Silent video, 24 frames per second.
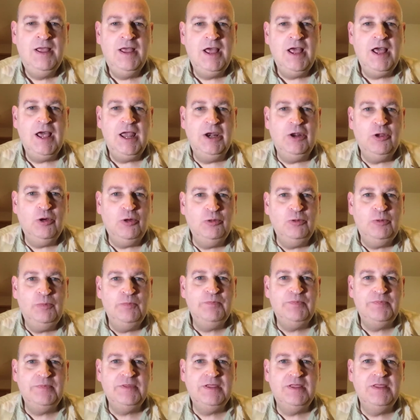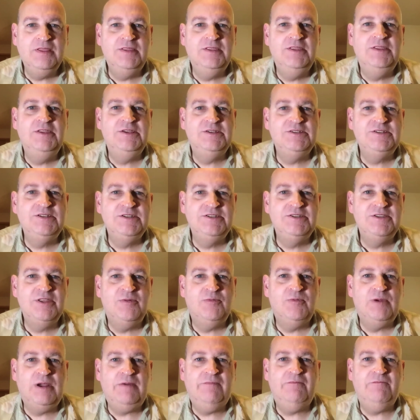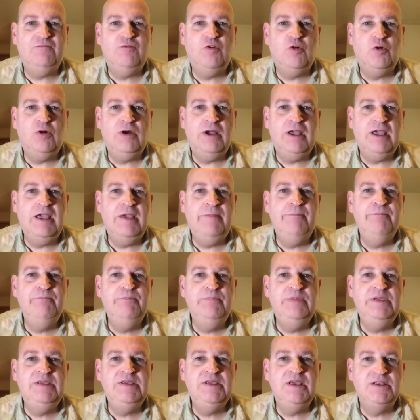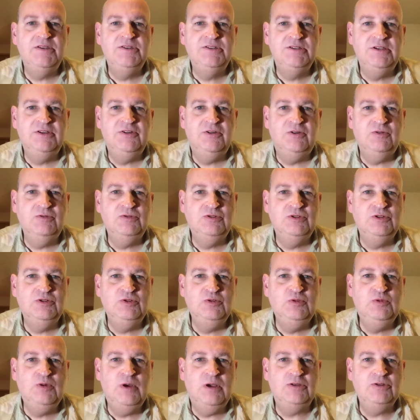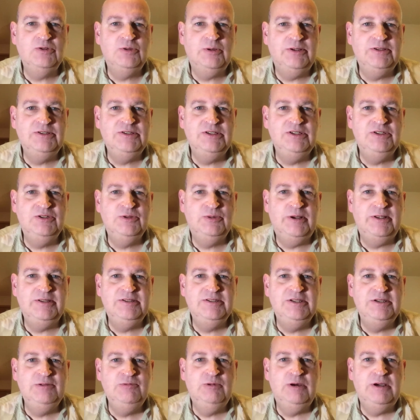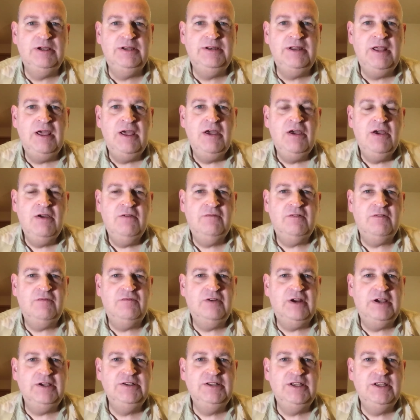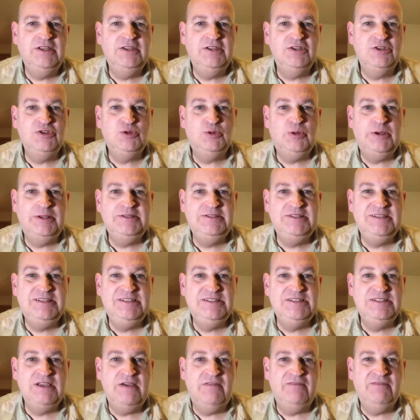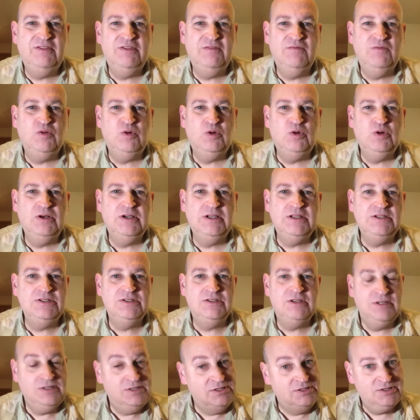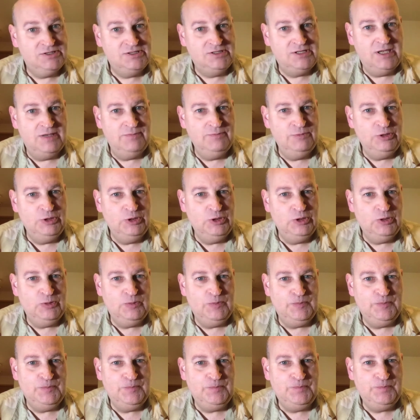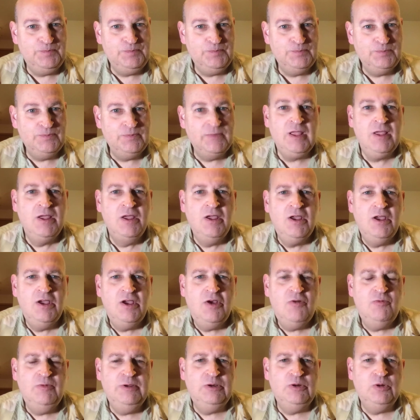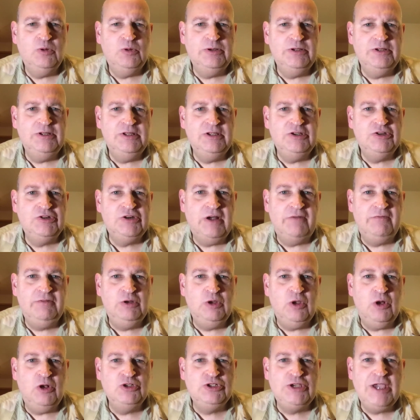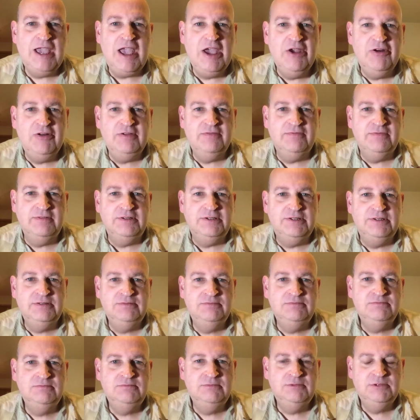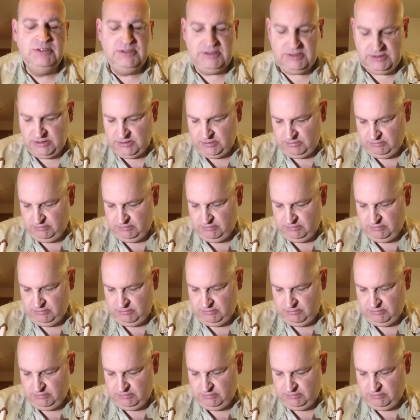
Hello, this is the wrap for MB02 2021 for Friday the 27th of August, same year. Recorded in the Travel Lodge, Hereford, at,